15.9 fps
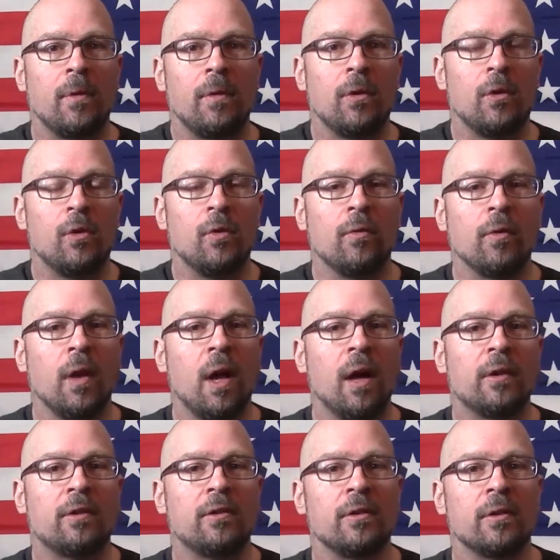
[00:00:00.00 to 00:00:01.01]
You've
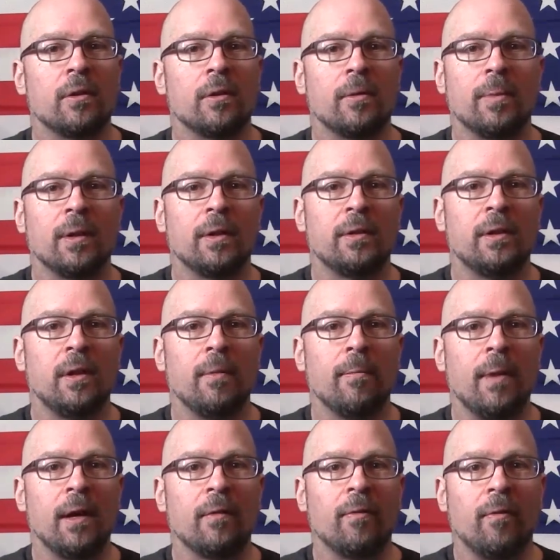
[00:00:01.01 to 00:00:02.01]
lost your ability to
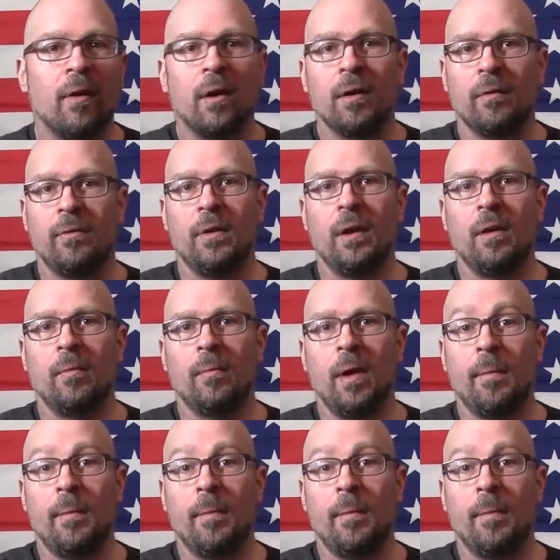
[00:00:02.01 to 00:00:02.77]
make fun of them.